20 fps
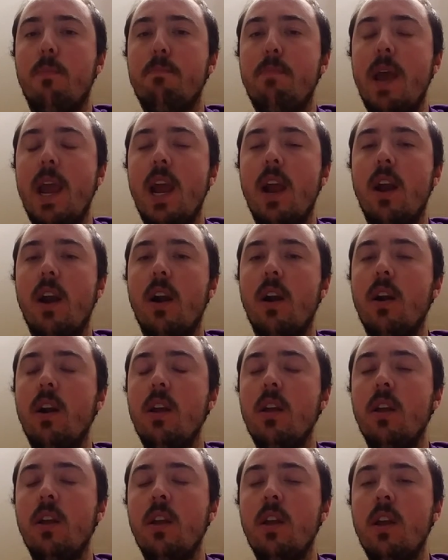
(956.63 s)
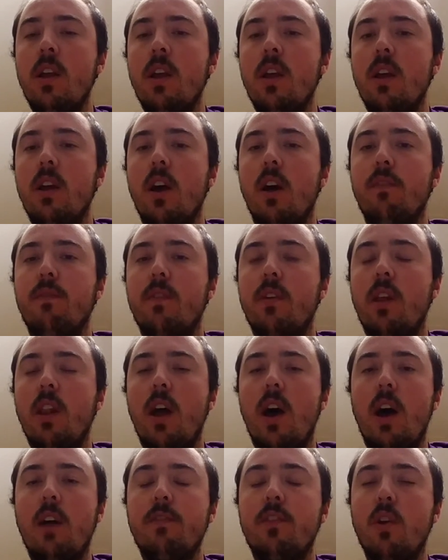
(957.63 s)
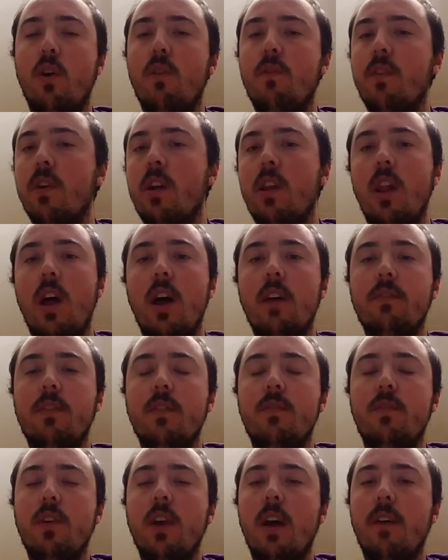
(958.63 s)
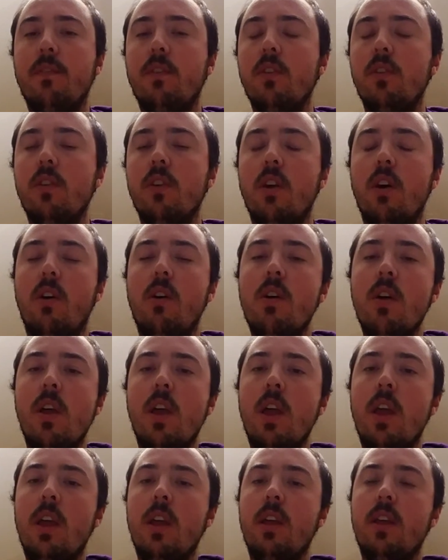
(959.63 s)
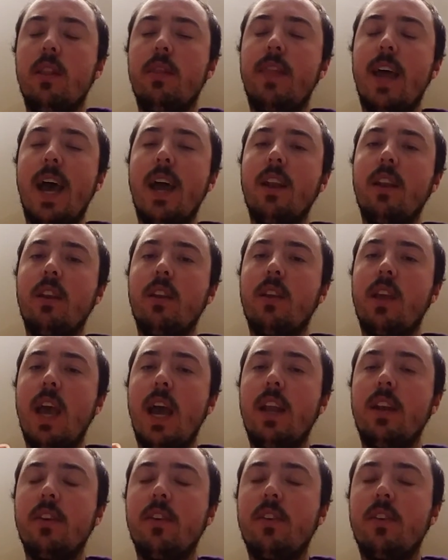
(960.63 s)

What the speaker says: pair of gloves over gloves if you have to, That kind